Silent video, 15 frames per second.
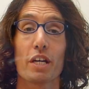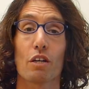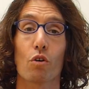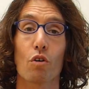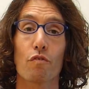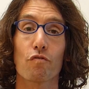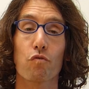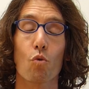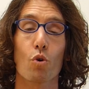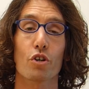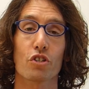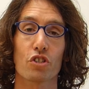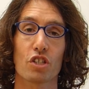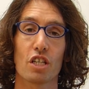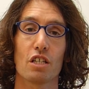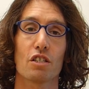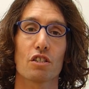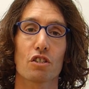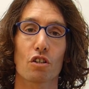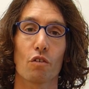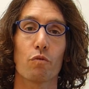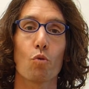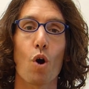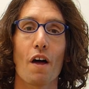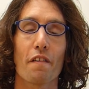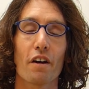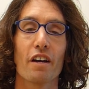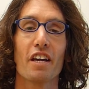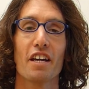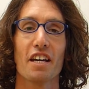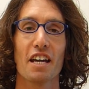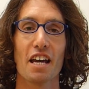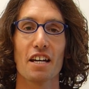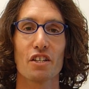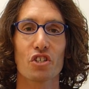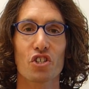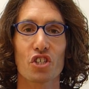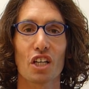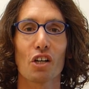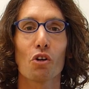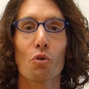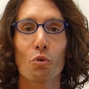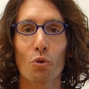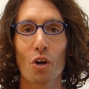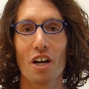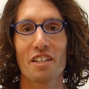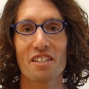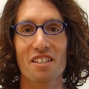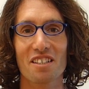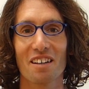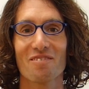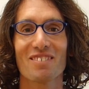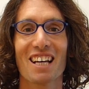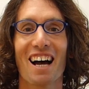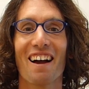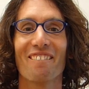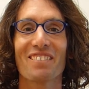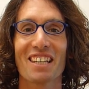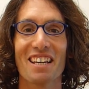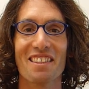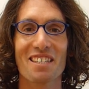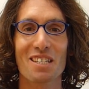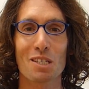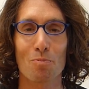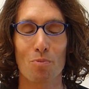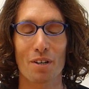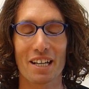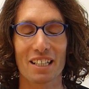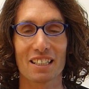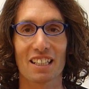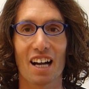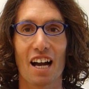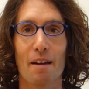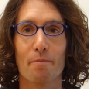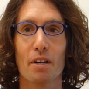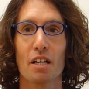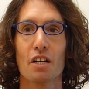or 4 seasons of weather in a single run sometimes in the springtime.